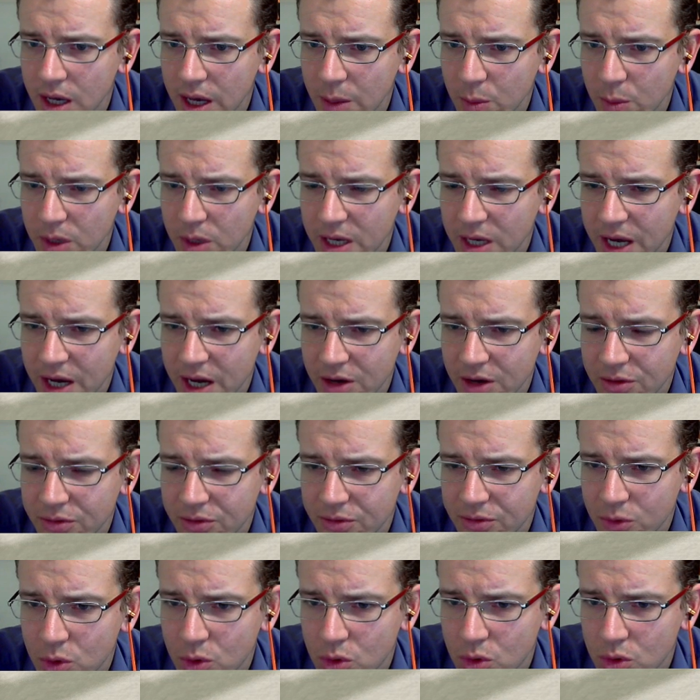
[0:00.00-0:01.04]
and we can
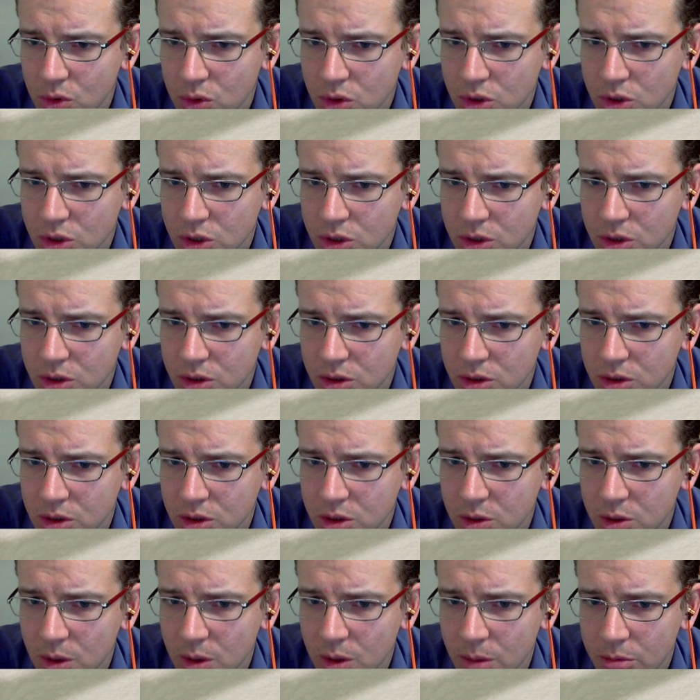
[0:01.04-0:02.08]
afford
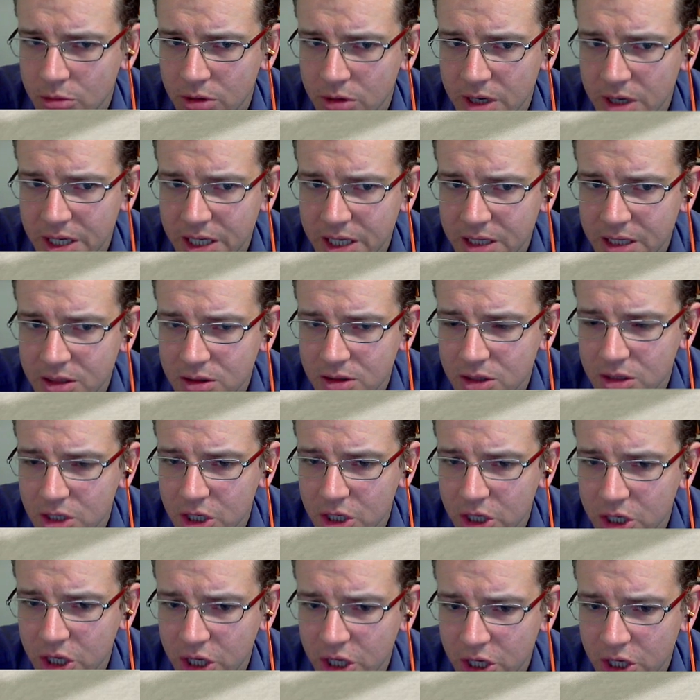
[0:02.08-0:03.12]
to upgrade the
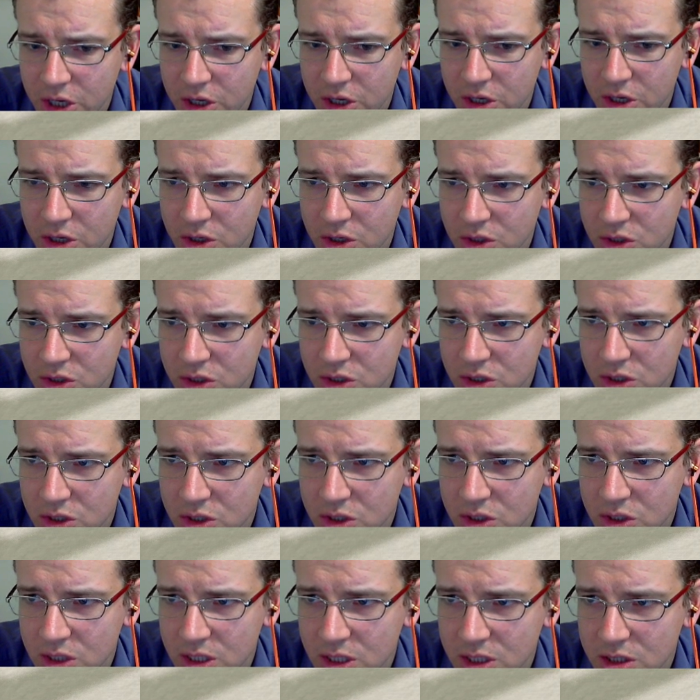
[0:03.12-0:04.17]
KERS
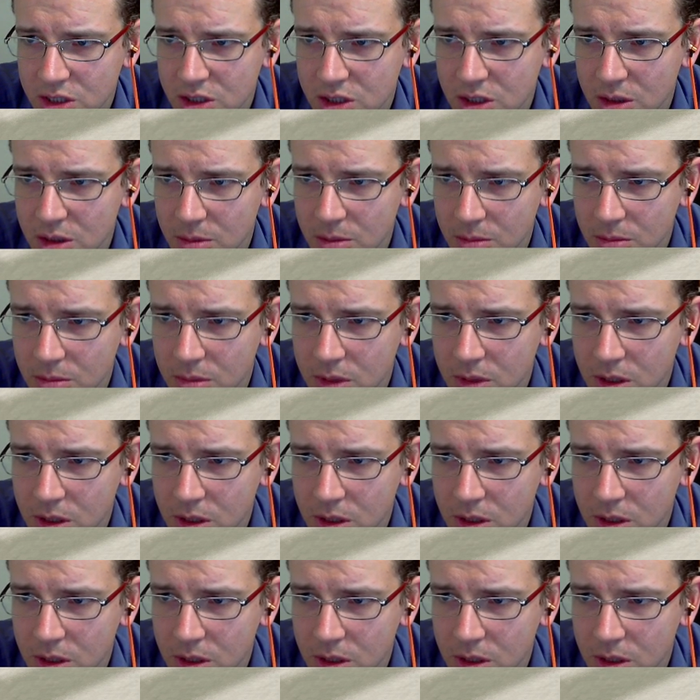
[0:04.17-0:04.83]
system.